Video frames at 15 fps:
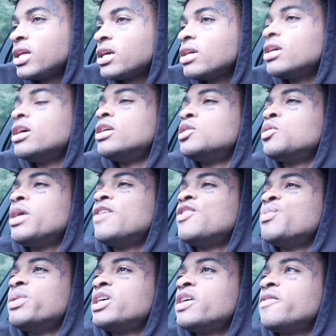Like, don't
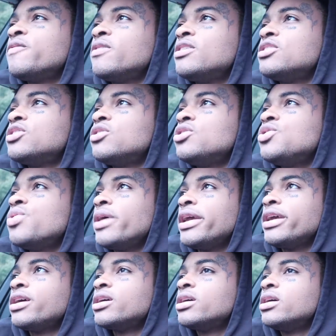ever make her feel as though you
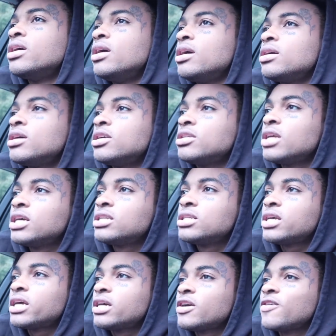hate her. Because that's,
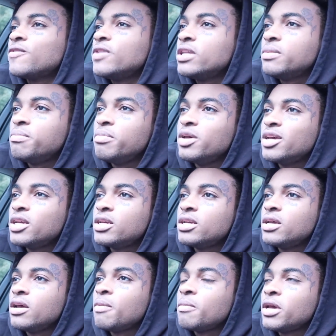like, a really big
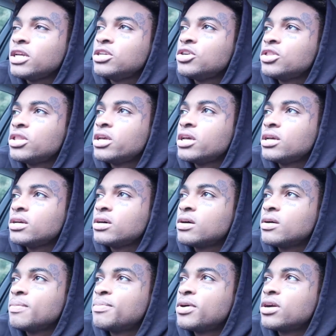a major thing,
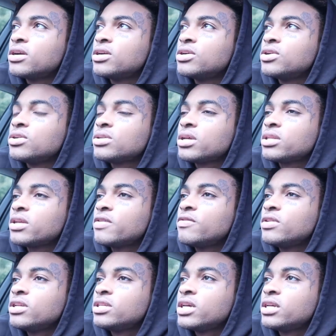a part of girls. Like they
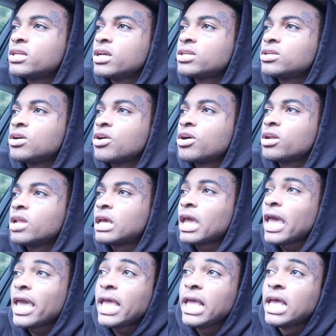really take that to the heart. Like
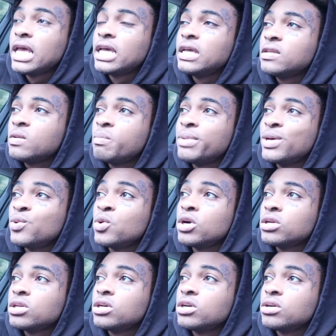hate is a big
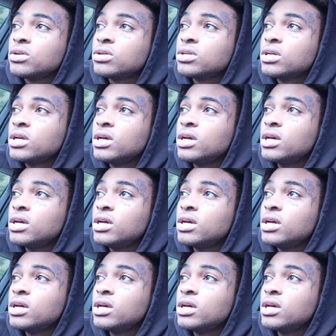word to girls.